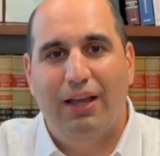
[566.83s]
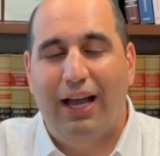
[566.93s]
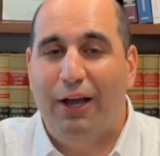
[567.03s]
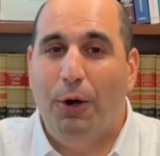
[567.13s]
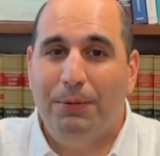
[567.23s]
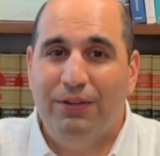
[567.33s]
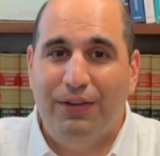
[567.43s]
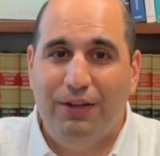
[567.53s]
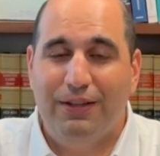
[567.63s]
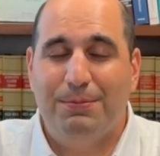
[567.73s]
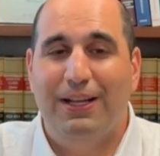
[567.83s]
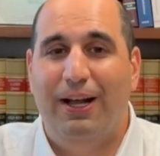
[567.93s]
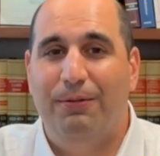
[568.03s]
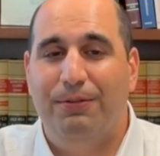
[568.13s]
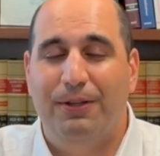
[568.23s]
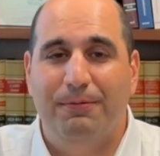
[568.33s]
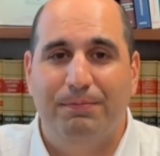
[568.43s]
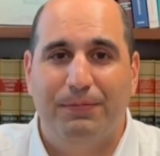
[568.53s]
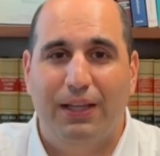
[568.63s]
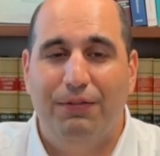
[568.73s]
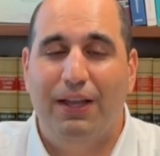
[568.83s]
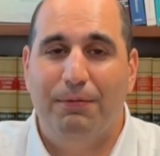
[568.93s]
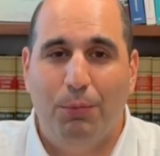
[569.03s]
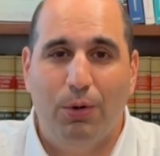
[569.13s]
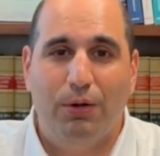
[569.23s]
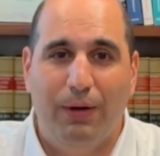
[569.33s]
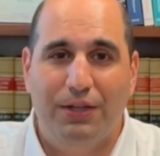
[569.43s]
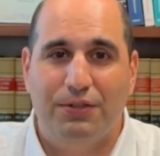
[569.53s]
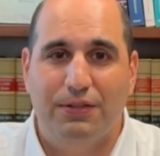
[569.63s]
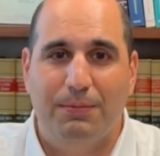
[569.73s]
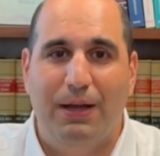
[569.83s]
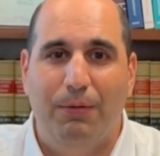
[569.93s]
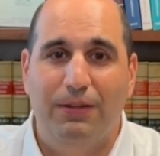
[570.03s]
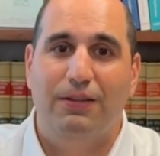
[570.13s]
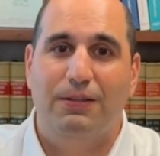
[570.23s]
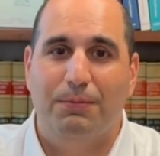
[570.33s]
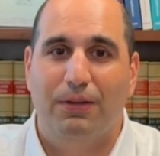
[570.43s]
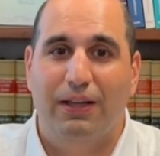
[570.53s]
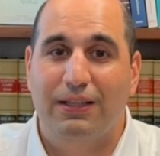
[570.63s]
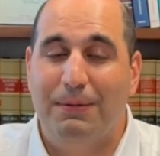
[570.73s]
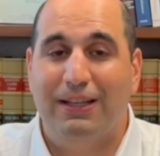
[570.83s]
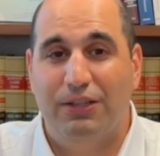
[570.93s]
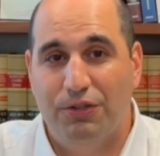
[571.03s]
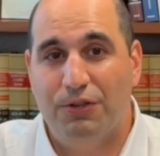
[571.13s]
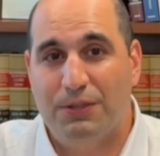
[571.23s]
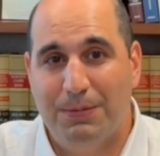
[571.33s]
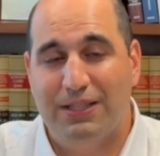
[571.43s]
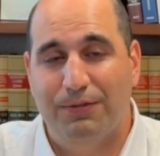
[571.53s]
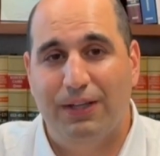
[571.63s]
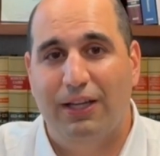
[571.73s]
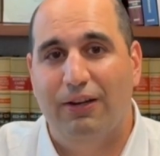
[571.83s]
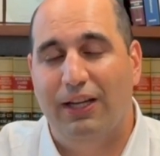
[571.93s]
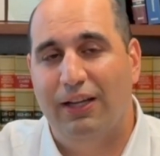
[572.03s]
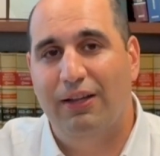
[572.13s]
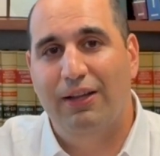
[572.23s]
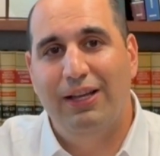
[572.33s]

I hope this video has been helpful. If you have more questions about what to expect in your specific hearing,